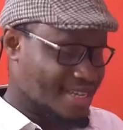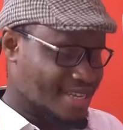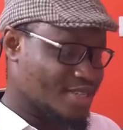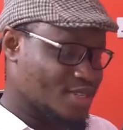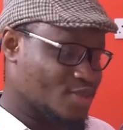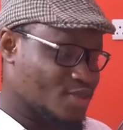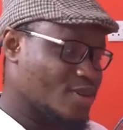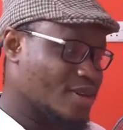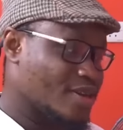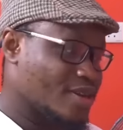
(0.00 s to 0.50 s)

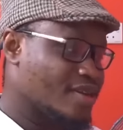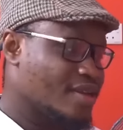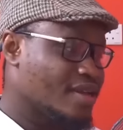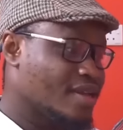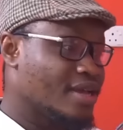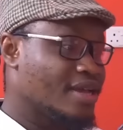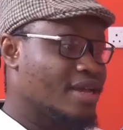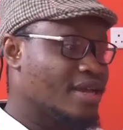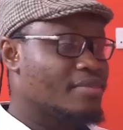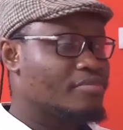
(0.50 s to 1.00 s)
As
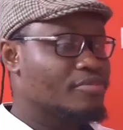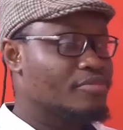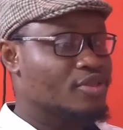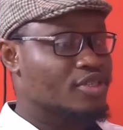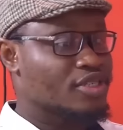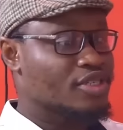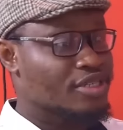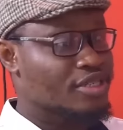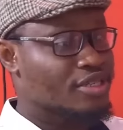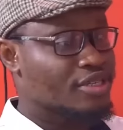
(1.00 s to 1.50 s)
well,
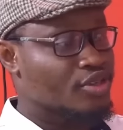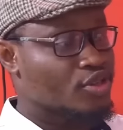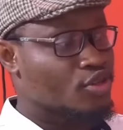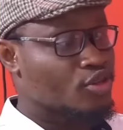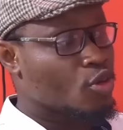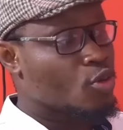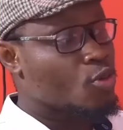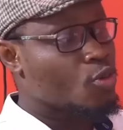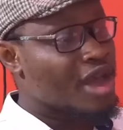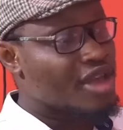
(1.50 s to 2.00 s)
you see,
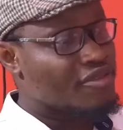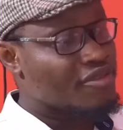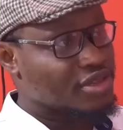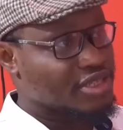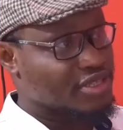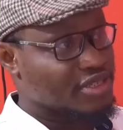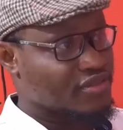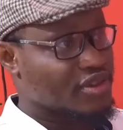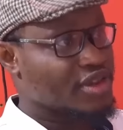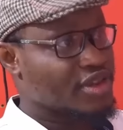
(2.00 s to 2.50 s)
your wife
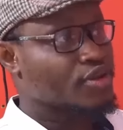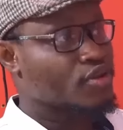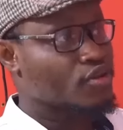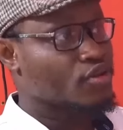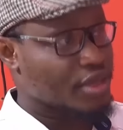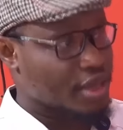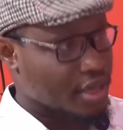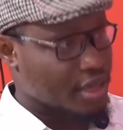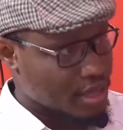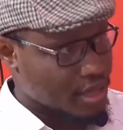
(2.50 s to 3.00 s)
is very
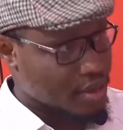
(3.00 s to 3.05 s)
okay